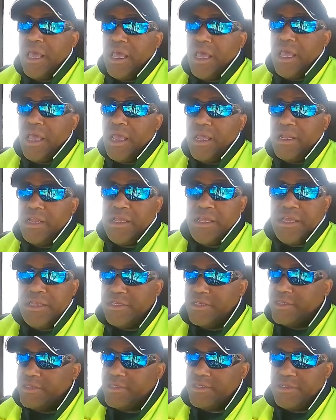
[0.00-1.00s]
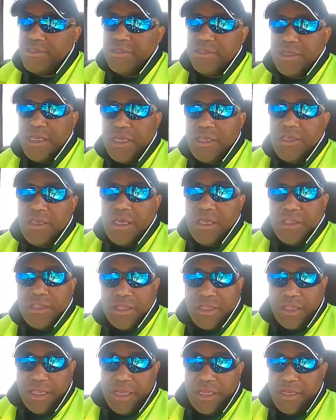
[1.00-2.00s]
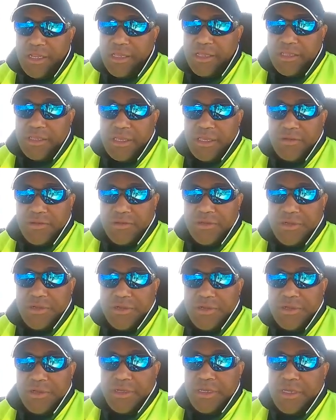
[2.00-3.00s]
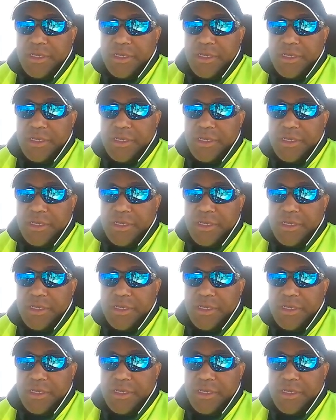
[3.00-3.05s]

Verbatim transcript: and he just he hit the lady and killed her.